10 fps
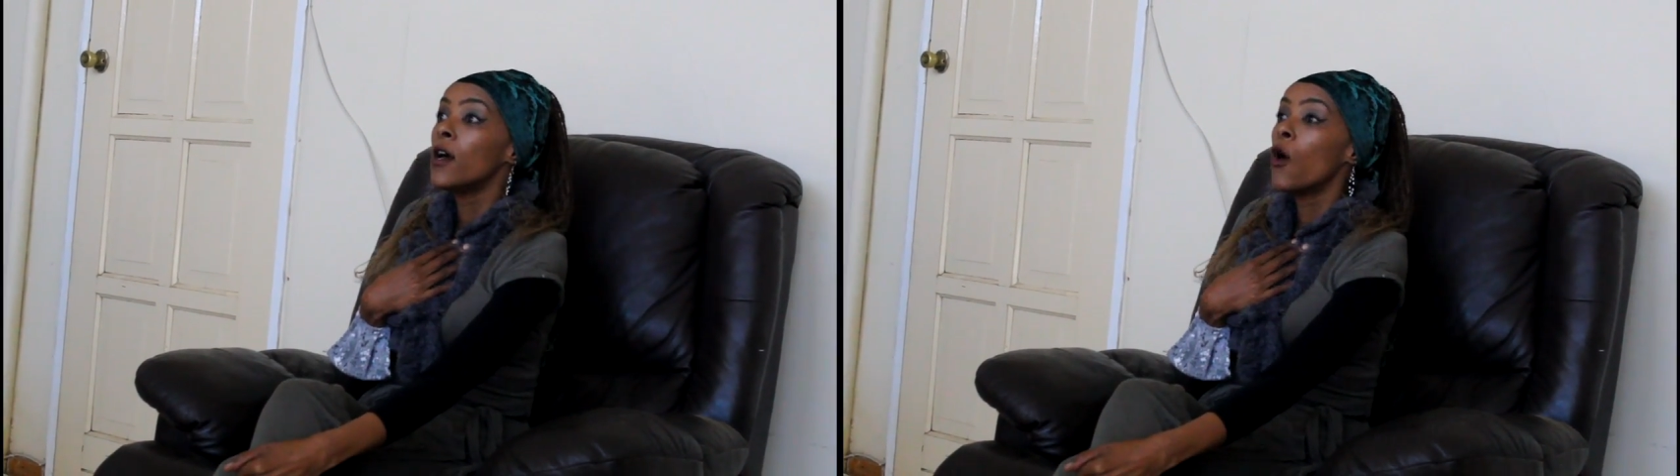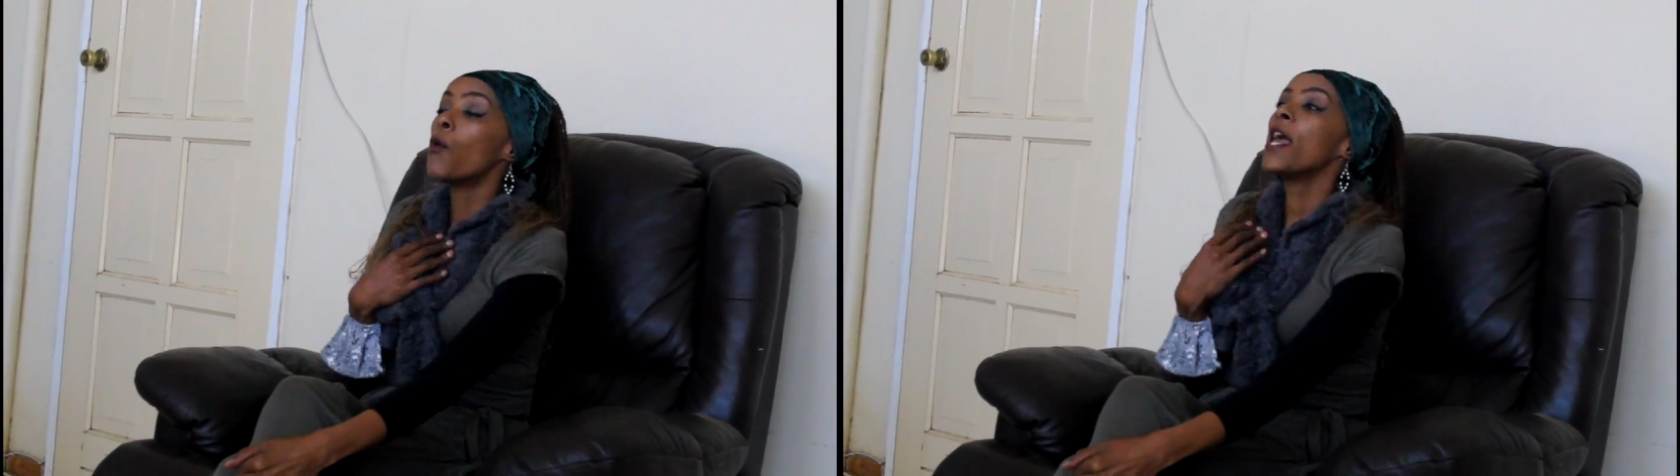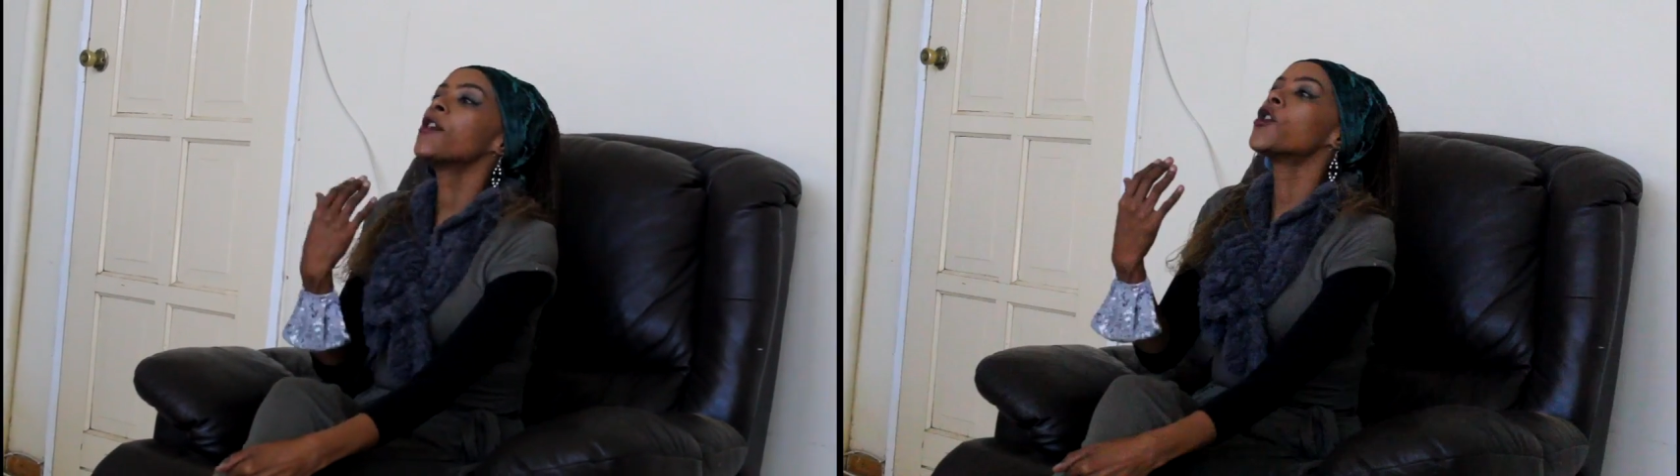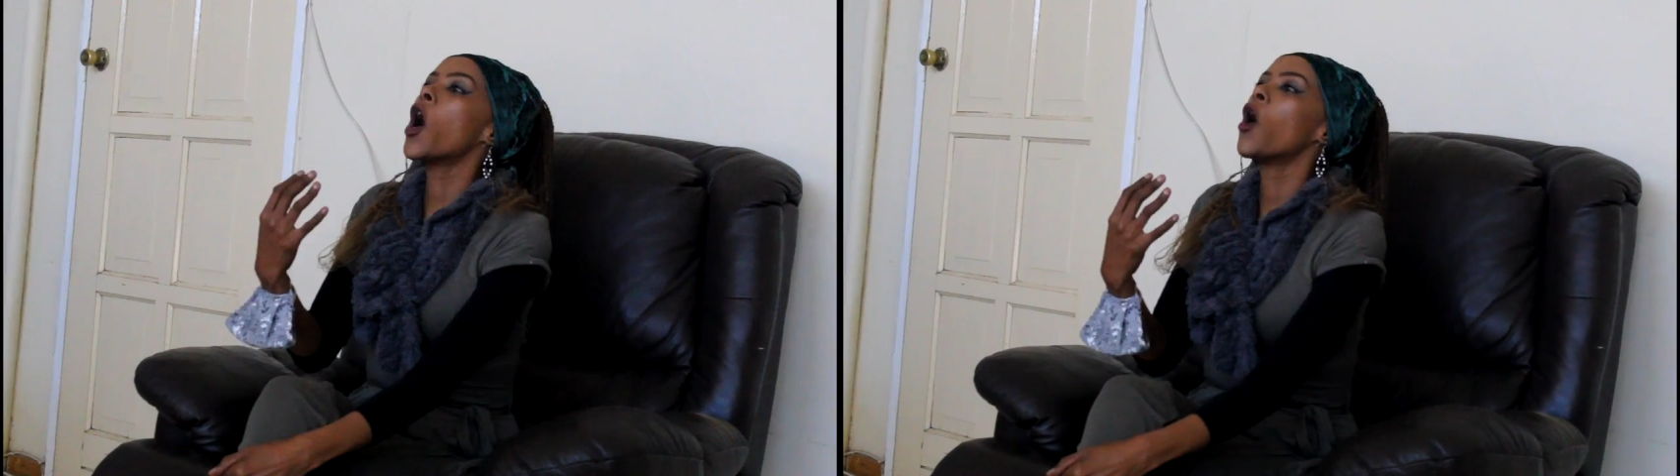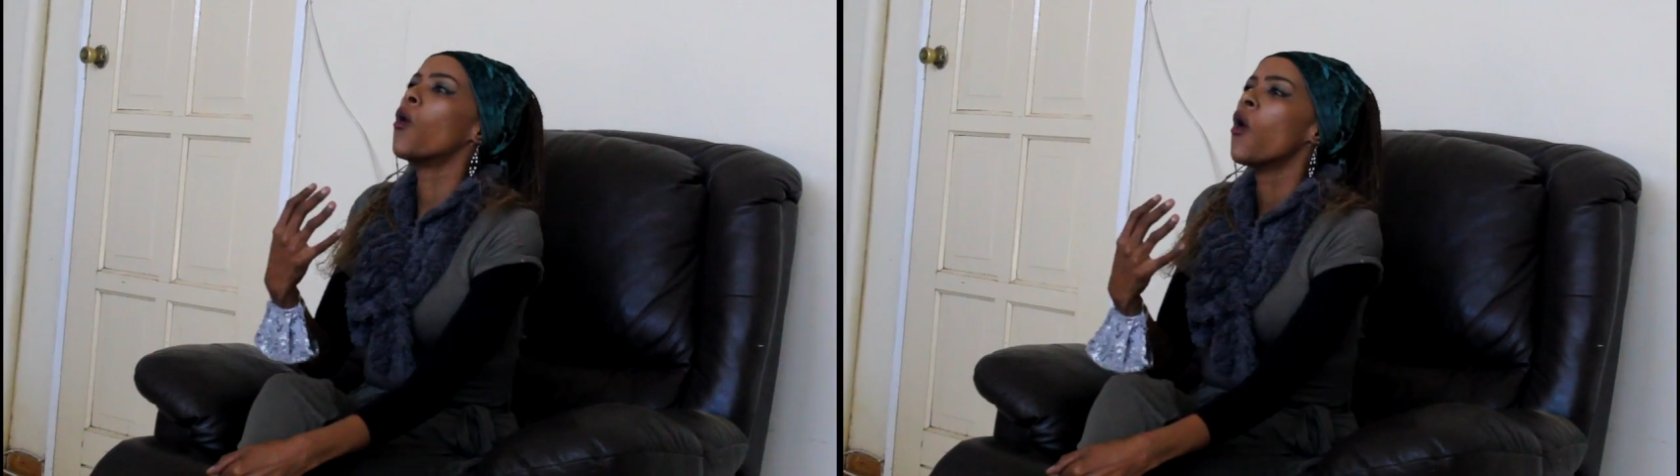We
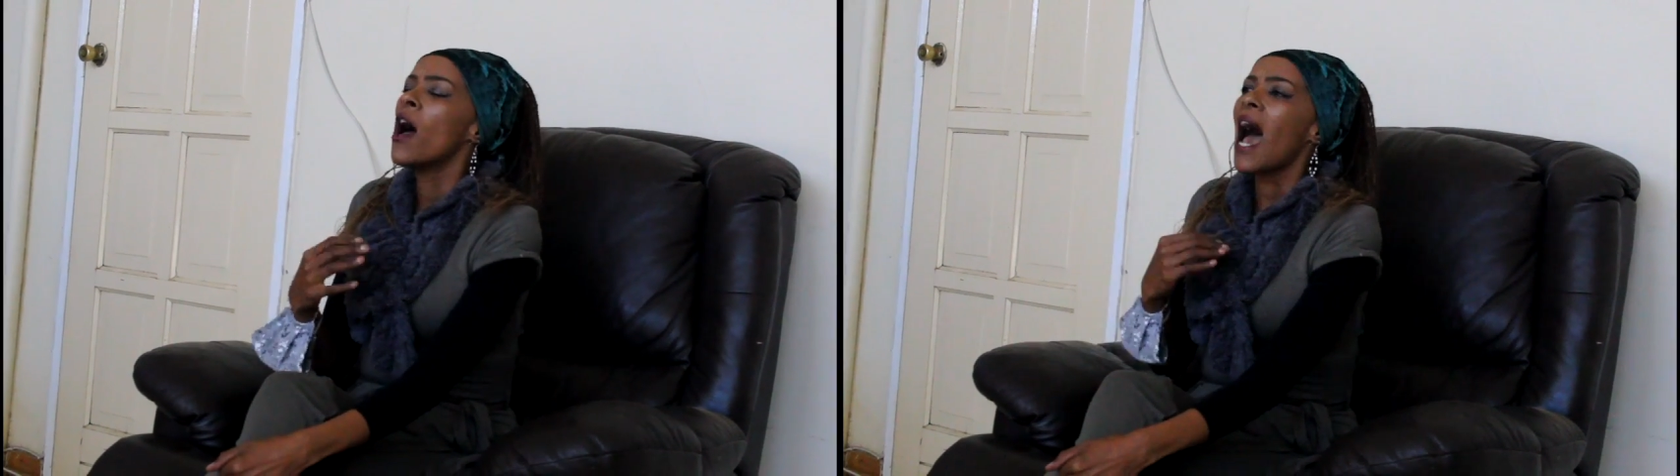know